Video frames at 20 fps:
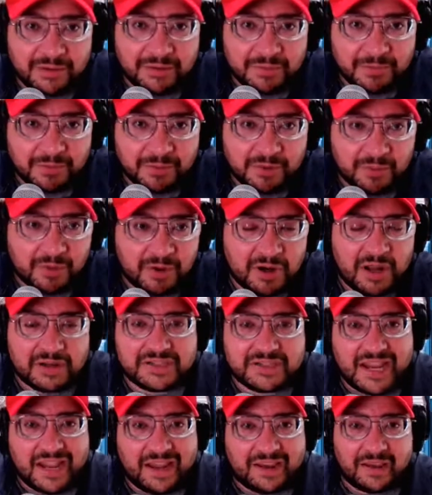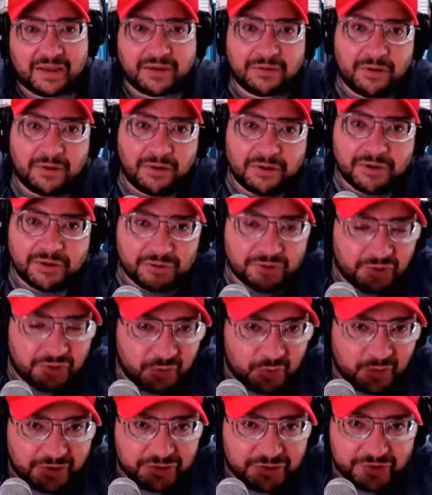We're not tacking it onto your
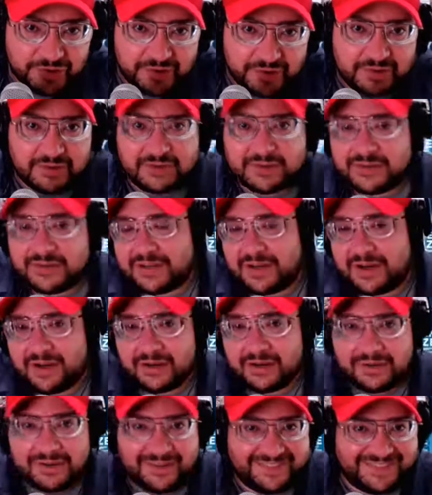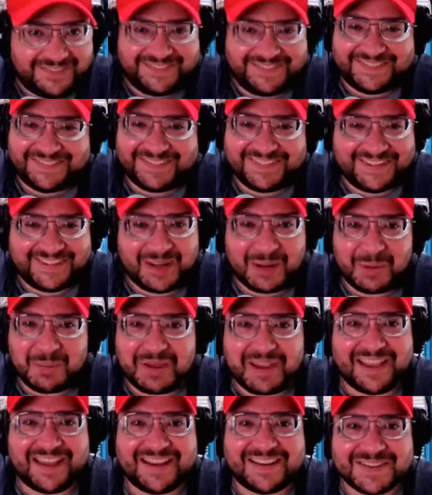tuition. It's not
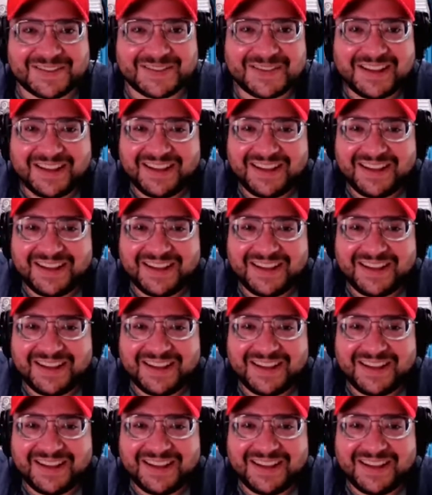coming out of